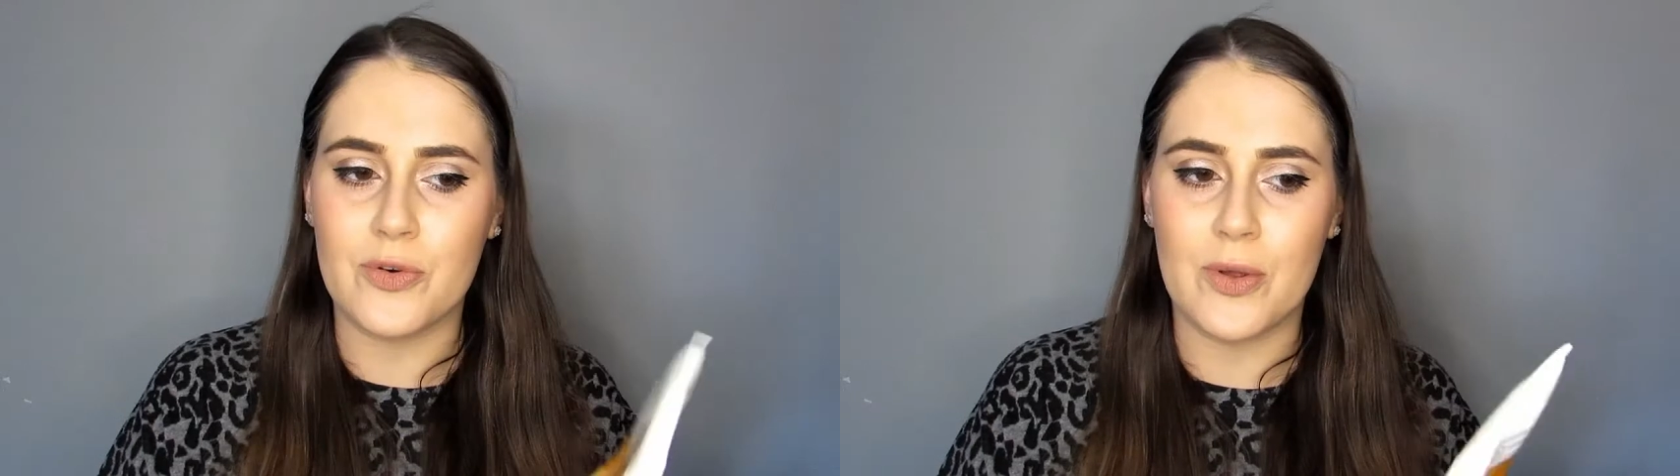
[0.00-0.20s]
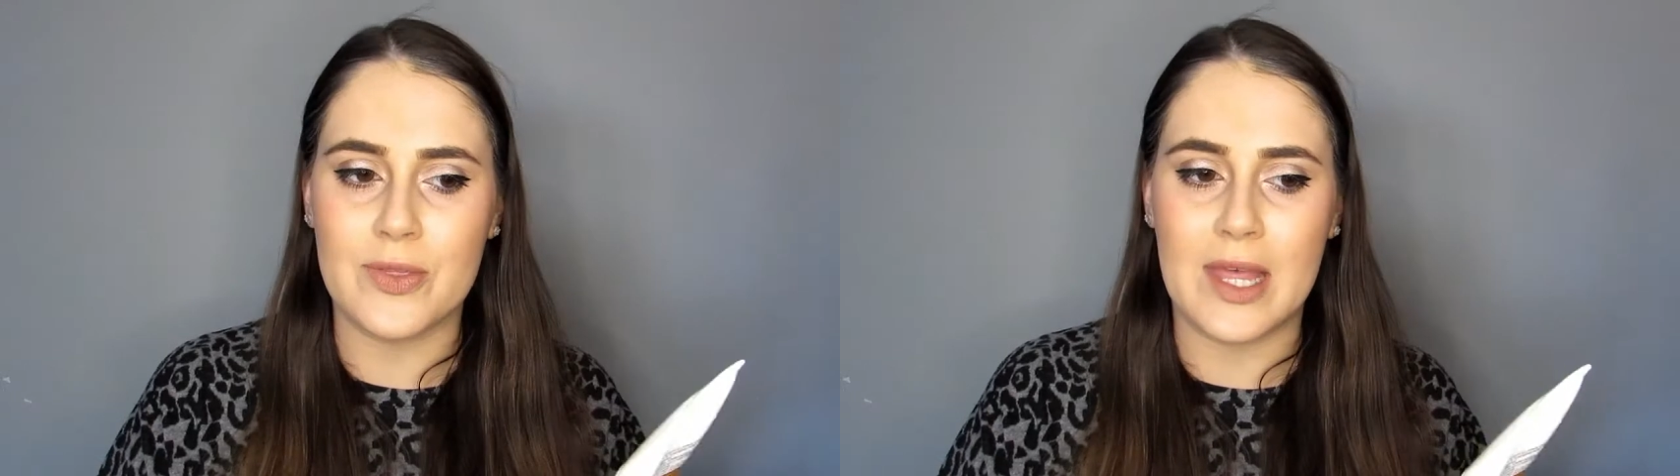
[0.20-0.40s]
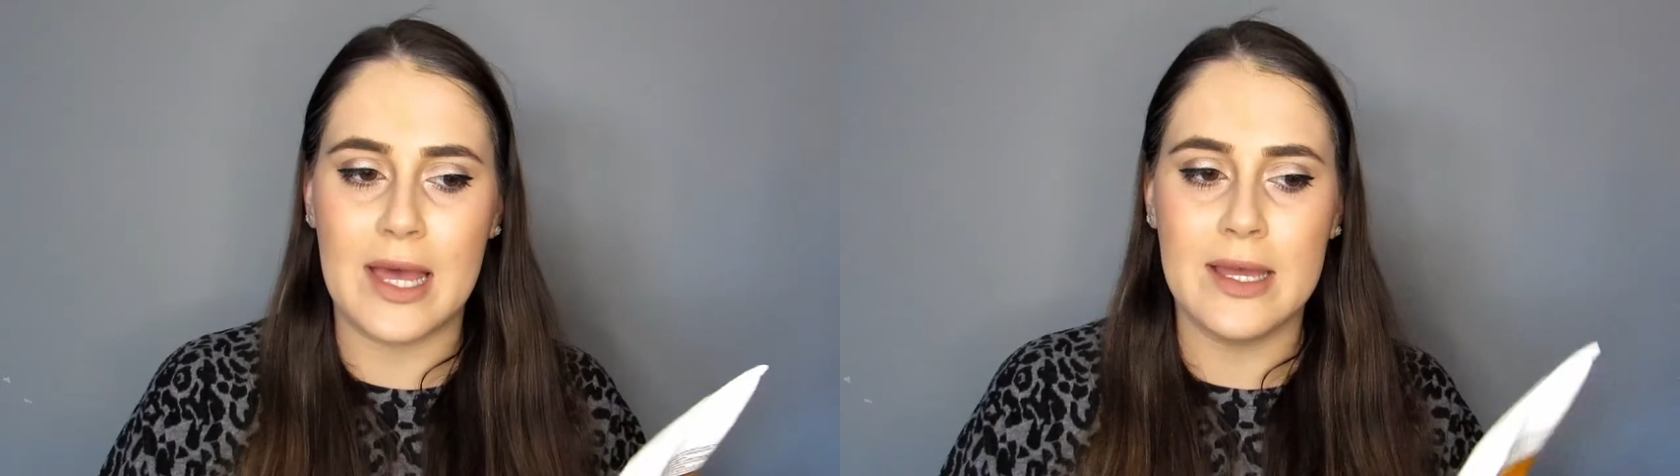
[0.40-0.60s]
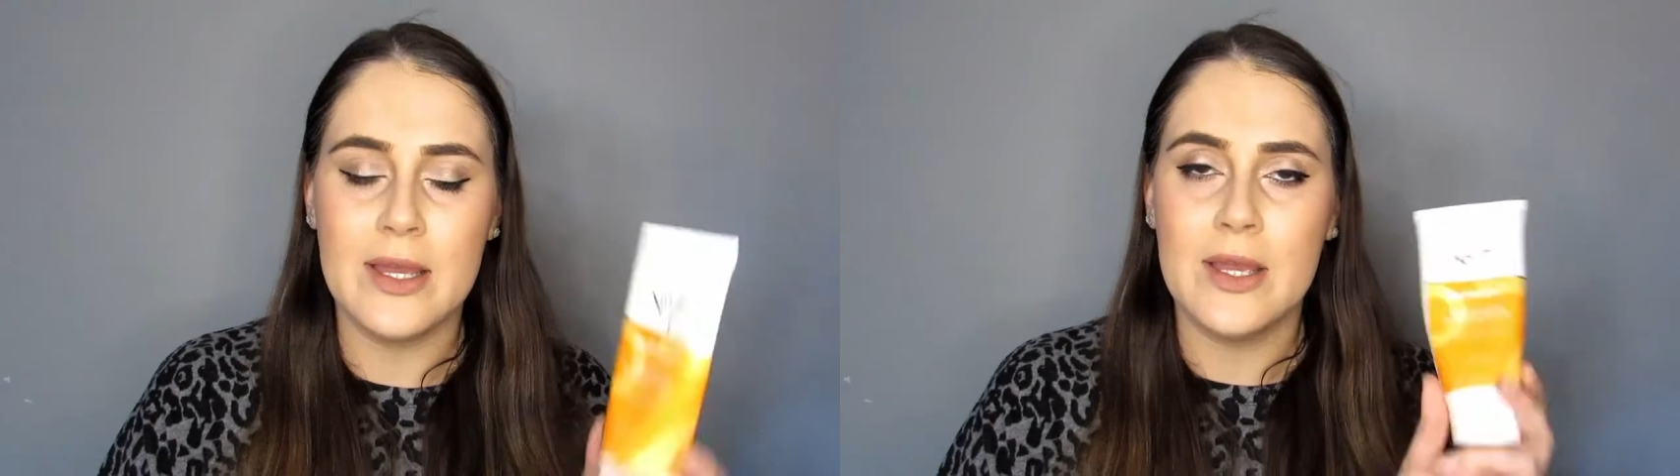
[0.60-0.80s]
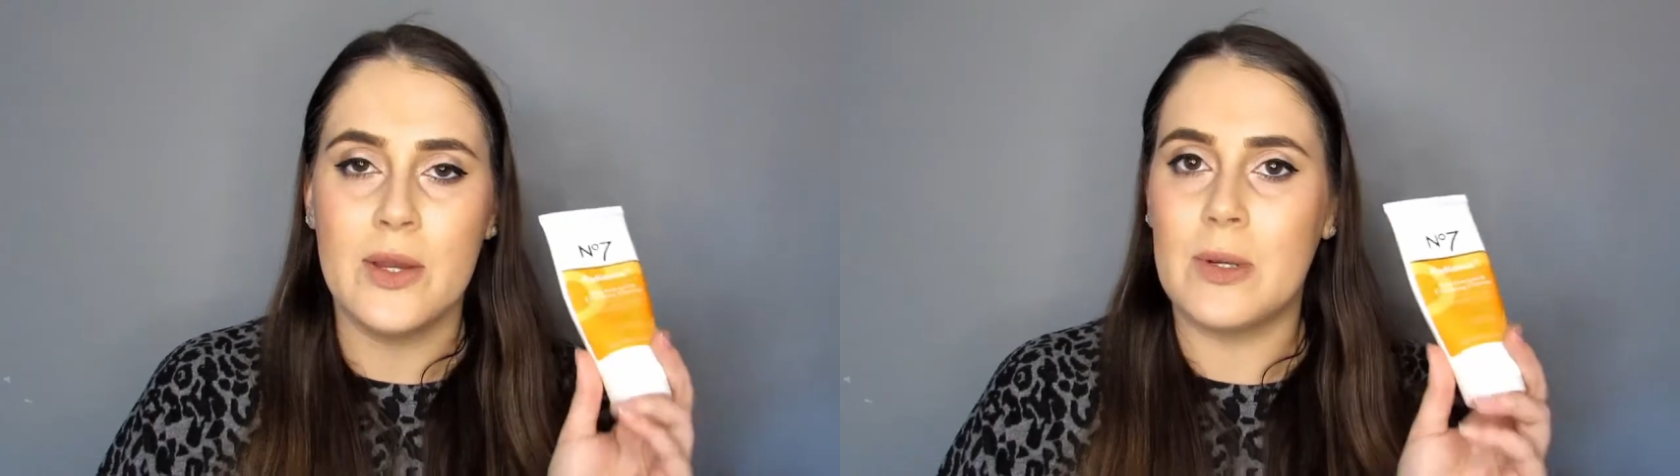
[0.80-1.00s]
on that.
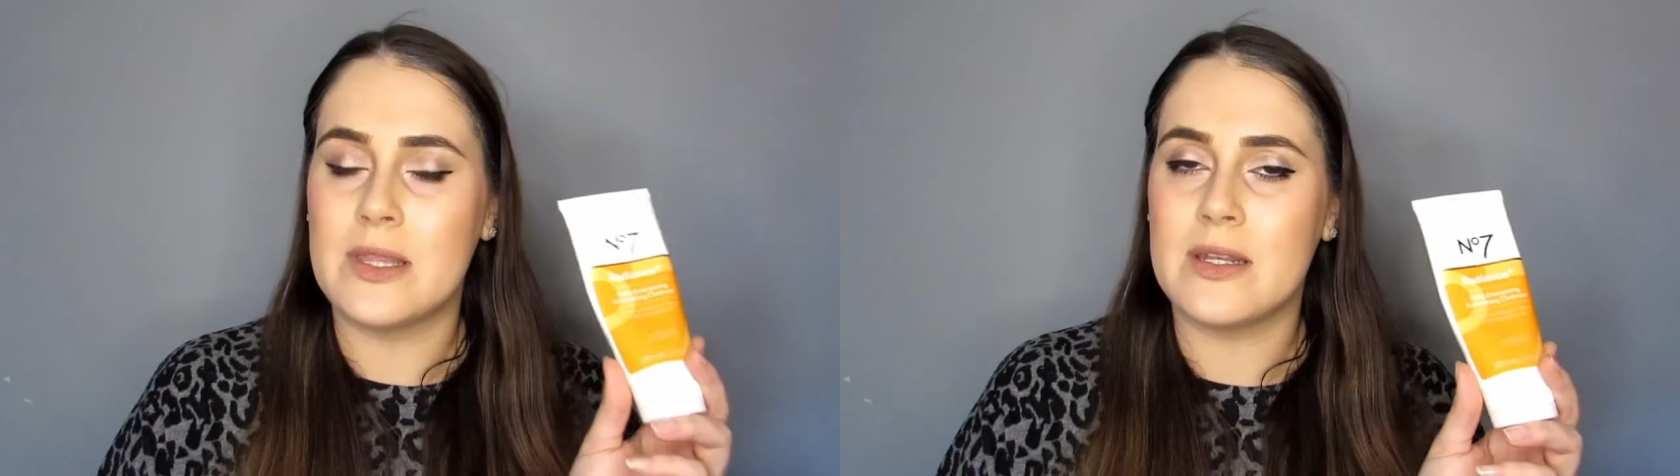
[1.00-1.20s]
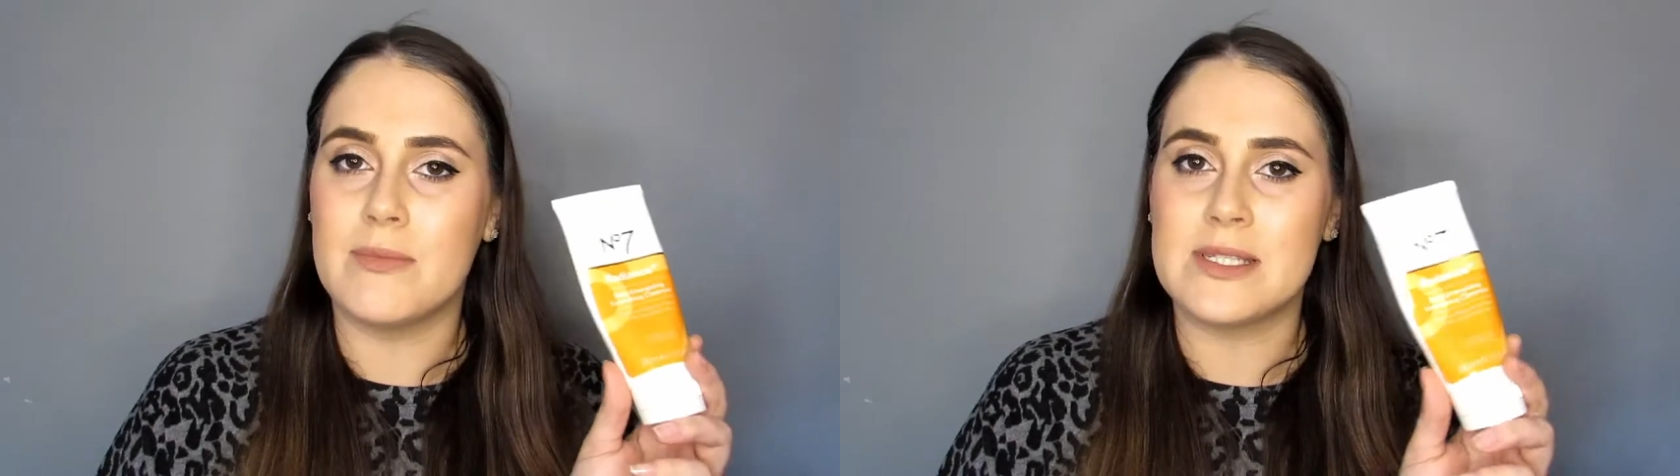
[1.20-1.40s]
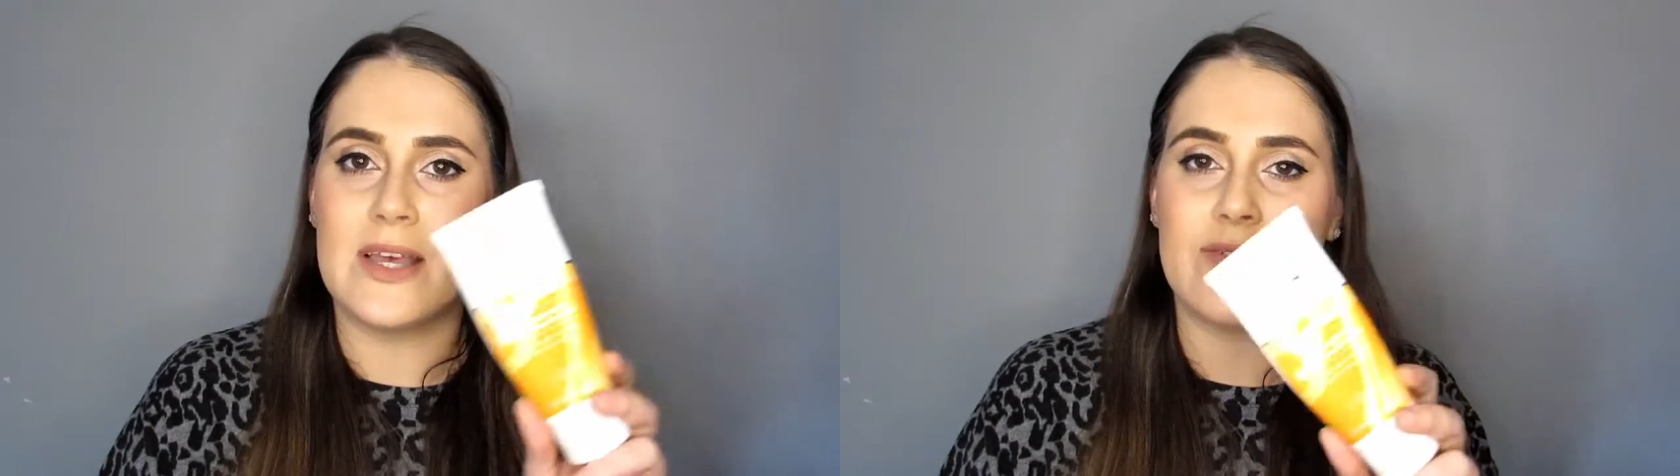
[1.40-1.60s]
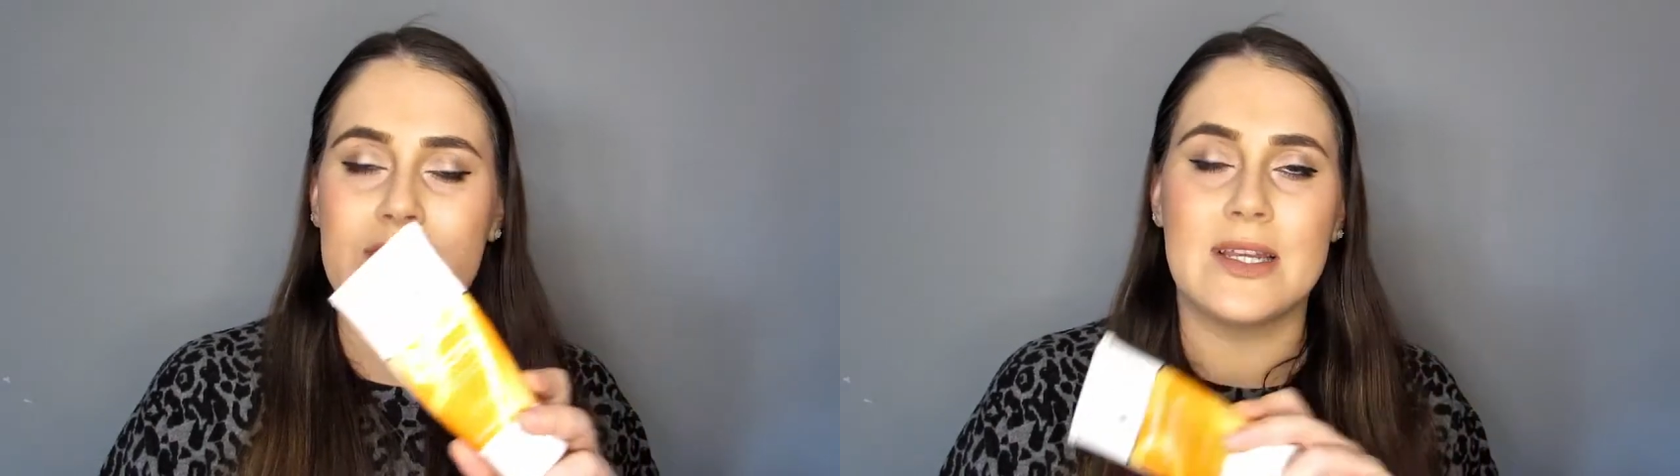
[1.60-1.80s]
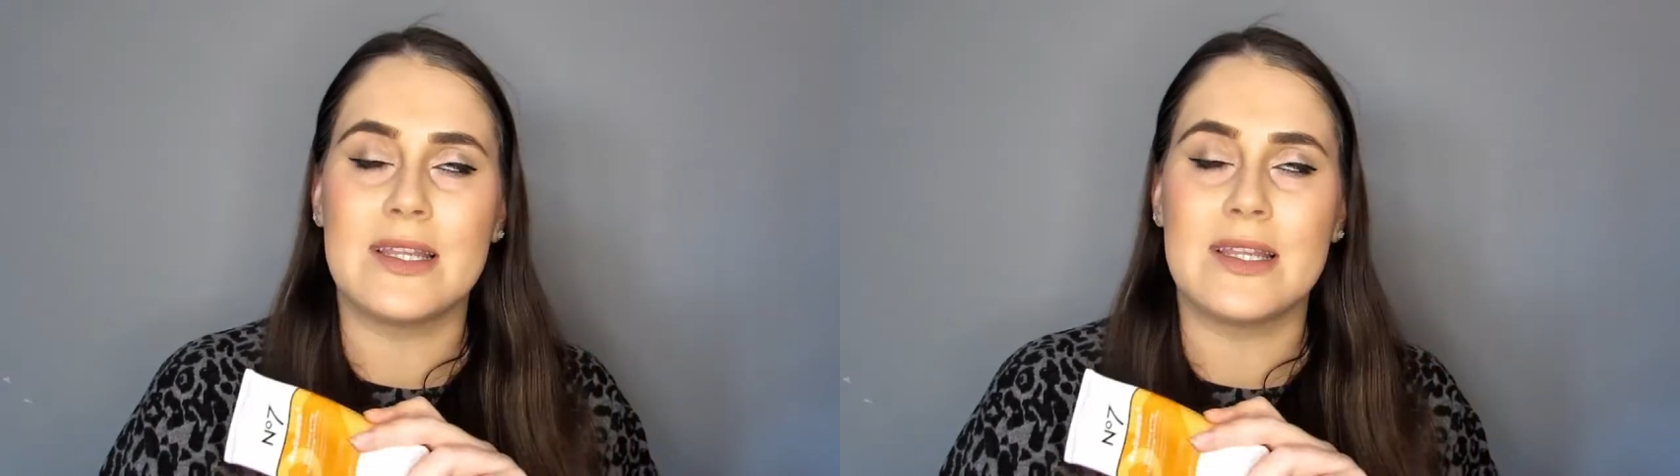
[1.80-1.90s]
With No7,